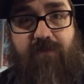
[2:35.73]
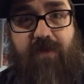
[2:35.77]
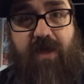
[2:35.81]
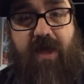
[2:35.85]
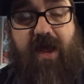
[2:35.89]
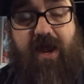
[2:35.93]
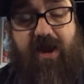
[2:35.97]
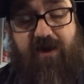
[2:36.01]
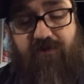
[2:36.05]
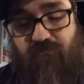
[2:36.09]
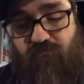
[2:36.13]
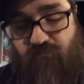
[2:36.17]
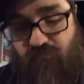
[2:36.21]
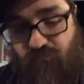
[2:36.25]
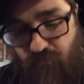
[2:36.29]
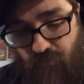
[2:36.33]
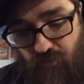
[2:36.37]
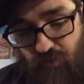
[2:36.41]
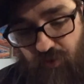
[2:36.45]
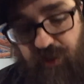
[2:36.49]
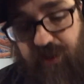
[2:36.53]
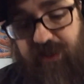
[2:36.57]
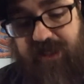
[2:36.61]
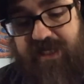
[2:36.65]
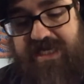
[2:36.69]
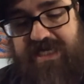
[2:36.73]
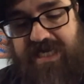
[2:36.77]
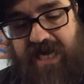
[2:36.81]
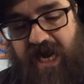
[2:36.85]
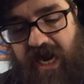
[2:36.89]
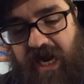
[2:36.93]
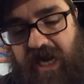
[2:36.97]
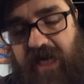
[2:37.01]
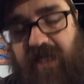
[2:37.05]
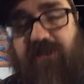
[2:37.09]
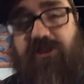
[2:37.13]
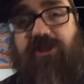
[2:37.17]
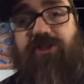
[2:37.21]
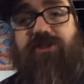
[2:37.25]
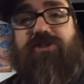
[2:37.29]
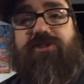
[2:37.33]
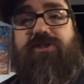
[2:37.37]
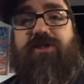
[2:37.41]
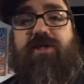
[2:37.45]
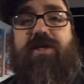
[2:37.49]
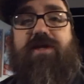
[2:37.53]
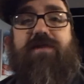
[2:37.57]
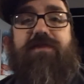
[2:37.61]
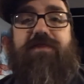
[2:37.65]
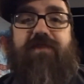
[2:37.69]
and really
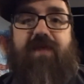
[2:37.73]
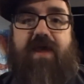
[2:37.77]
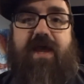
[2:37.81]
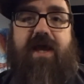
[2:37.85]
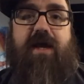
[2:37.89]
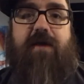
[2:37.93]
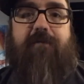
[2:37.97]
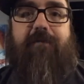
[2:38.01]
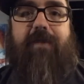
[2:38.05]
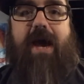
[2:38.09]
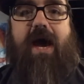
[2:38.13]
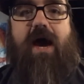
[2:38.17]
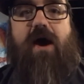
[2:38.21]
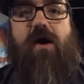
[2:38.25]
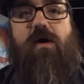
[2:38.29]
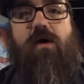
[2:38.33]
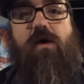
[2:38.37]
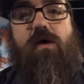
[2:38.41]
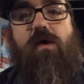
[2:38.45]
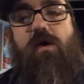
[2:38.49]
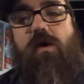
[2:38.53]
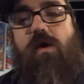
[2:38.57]
consciously think about,